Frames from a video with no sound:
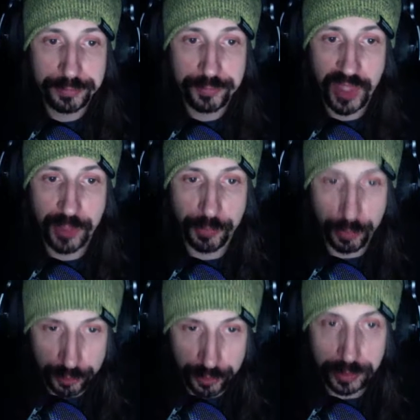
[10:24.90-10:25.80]

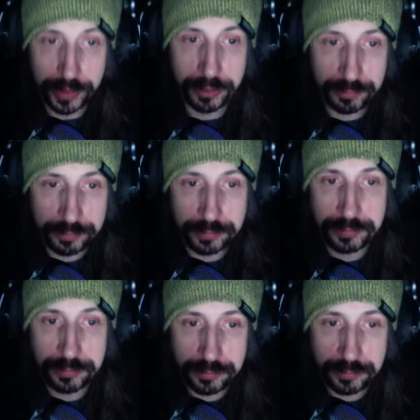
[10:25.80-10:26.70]
Unfortunately,
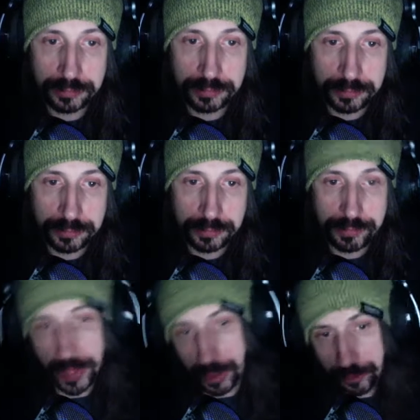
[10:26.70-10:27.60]

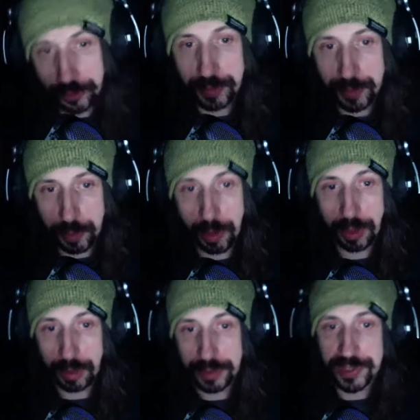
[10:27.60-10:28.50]
battleships
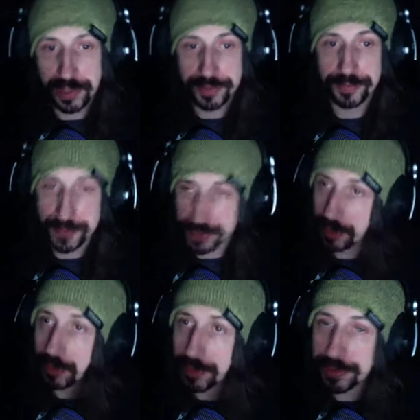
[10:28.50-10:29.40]
require extensive
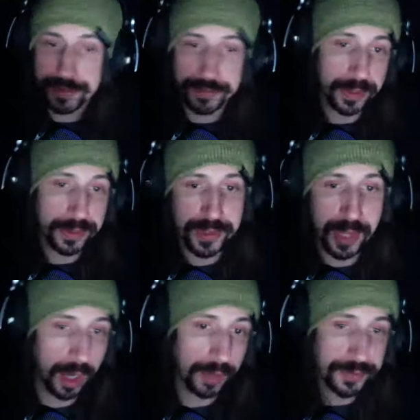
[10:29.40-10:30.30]
facilities to fix and
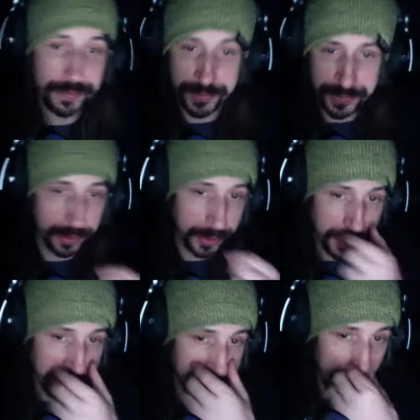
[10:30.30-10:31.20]
house,
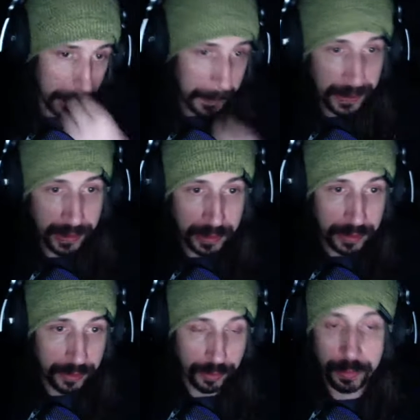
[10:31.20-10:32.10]
facilities that
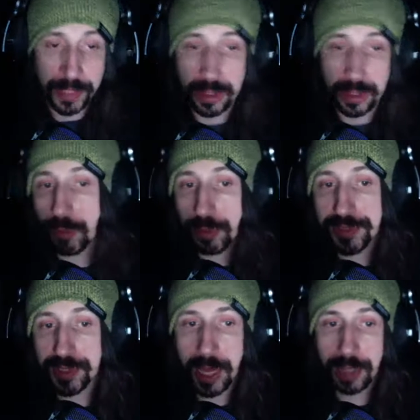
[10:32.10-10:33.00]
the remaining
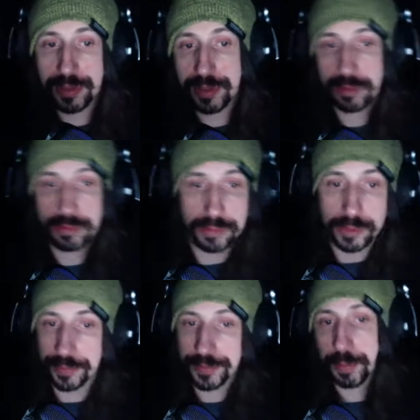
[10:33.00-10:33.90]
worlds lacked. We
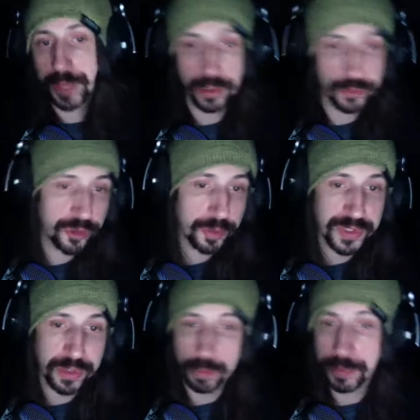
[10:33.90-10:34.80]
left our battered
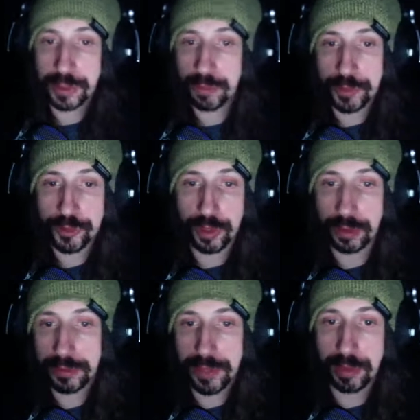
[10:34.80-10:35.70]
ships in orbit and we
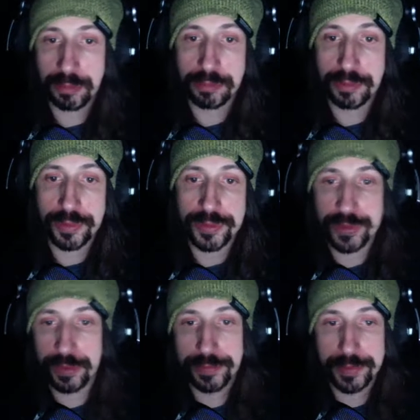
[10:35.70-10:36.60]
shuttled down to the
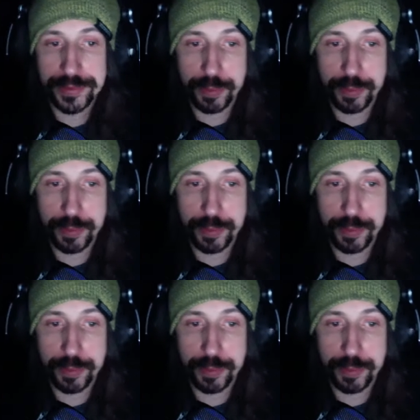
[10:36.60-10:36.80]
surface.